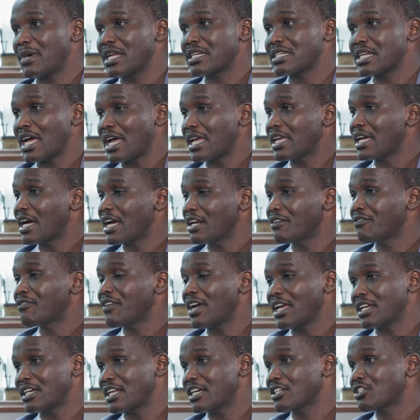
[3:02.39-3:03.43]
but I had
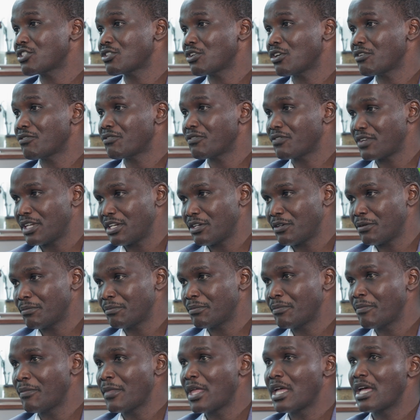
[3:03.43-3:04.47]
financial
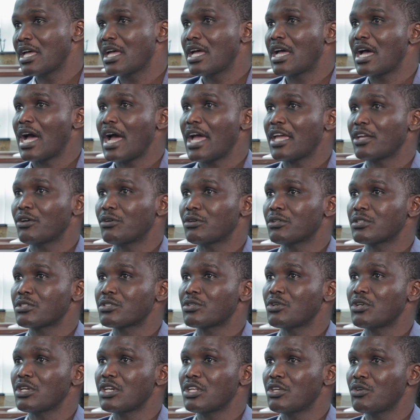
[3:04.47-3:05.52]
freedom. I
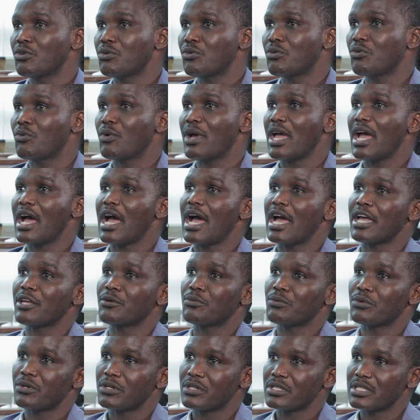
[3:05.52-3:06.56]
also knew where I
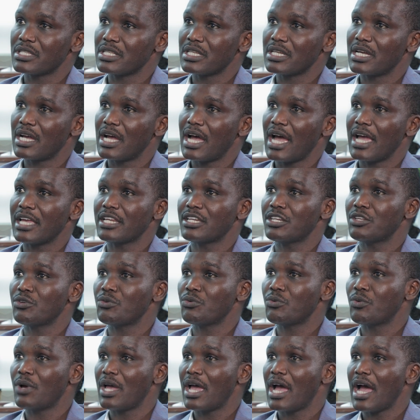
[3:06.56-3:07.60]
was. I knew
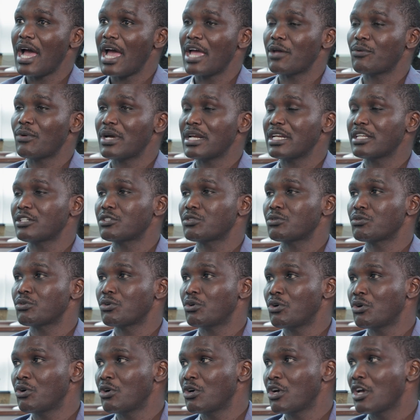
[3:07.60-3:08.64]
where I wanted to
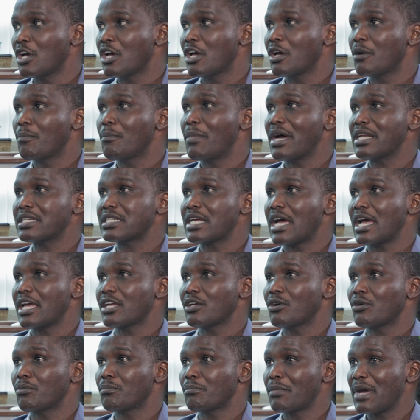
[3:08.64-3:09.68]
go, but
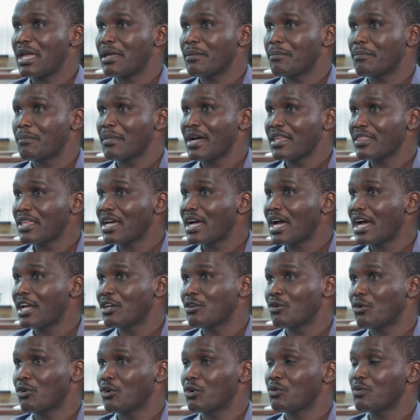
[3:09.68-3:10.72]
my mother had
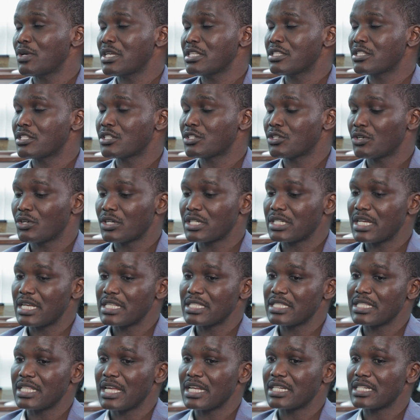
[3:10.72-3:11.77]
always taught
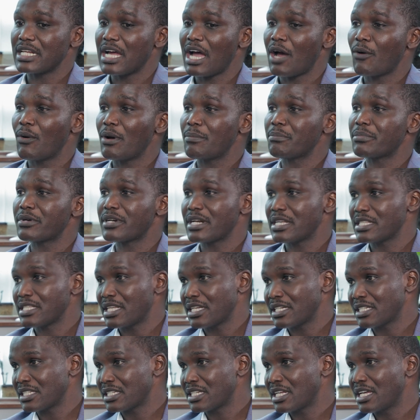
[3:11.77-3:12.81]
us that our
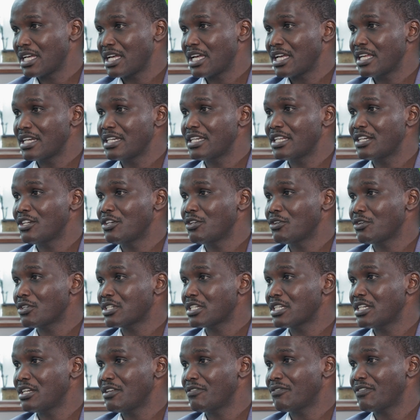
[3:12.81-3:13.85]
present did
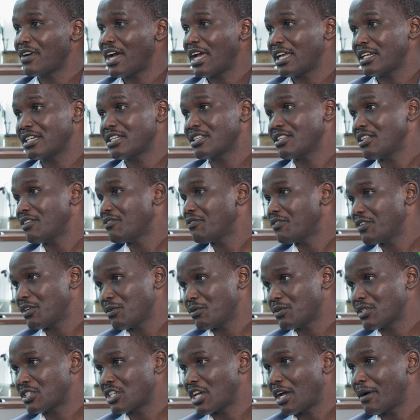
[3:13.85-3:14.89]
not define the
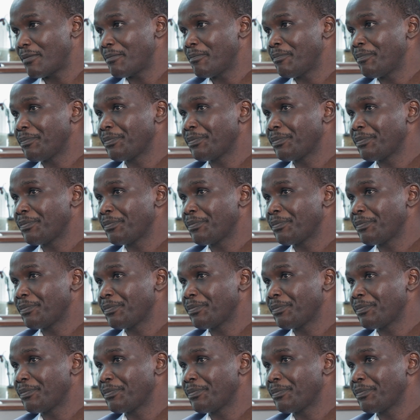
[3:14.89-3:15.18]
future.